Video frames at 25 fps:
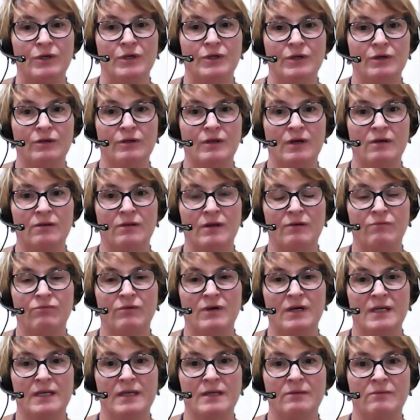You know, they
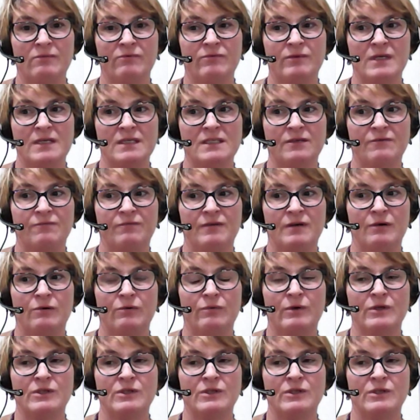really need to feel,